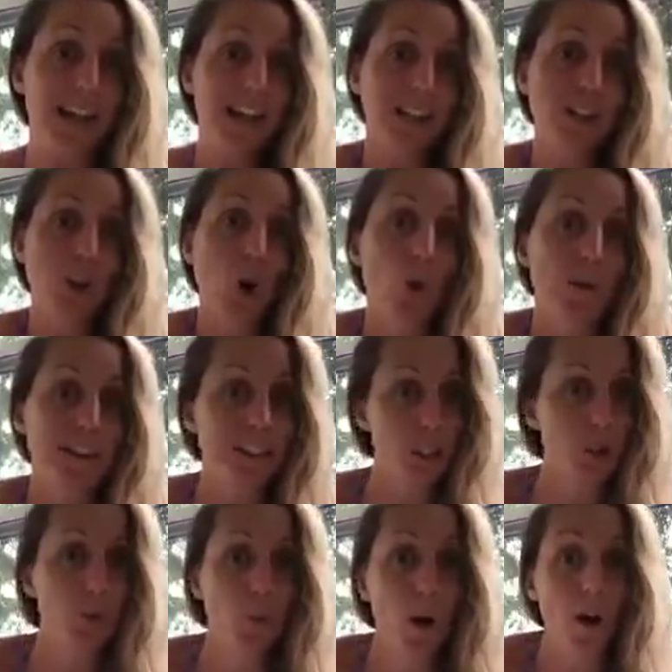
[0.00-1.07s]
is going
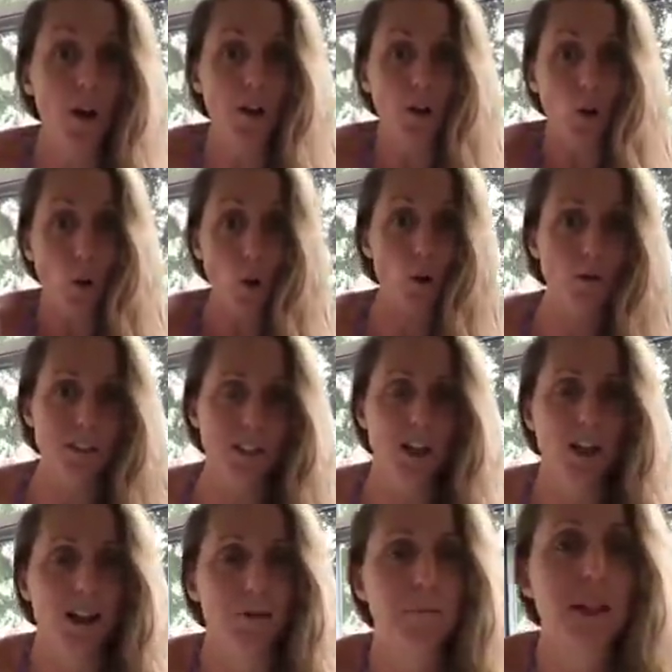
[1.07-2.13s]
to work all the
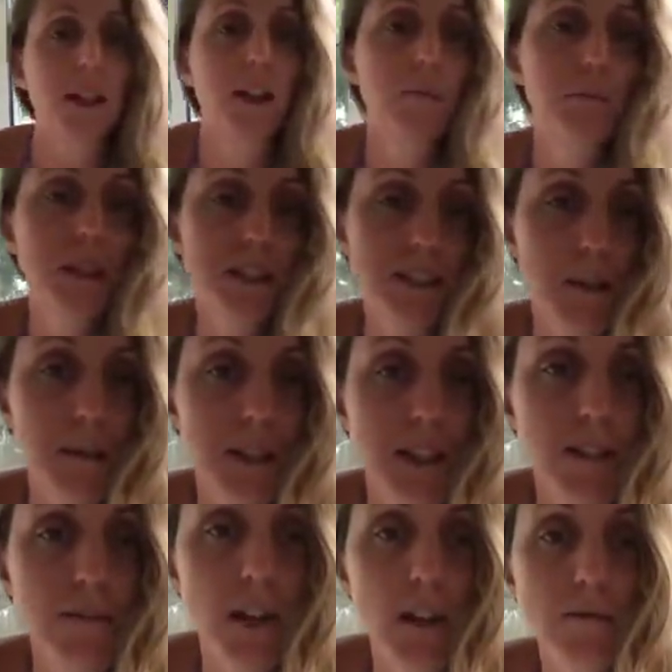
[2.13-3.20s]
time, because I
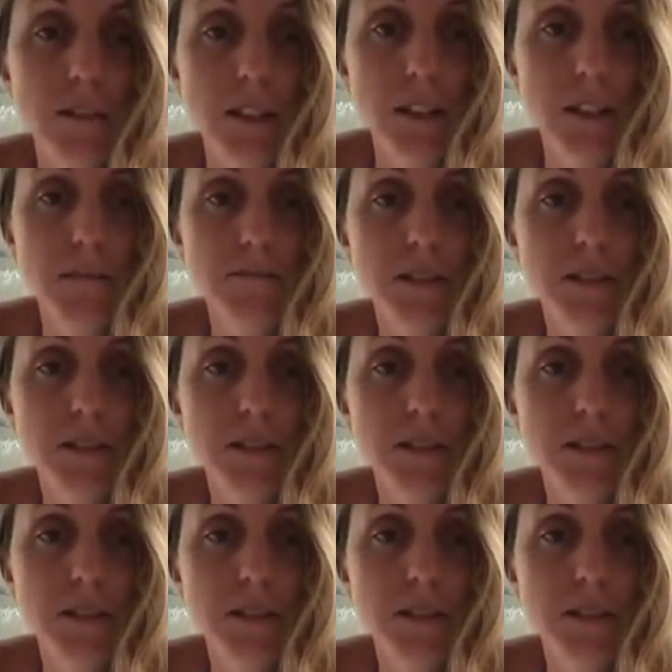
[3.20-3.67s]
believe that really.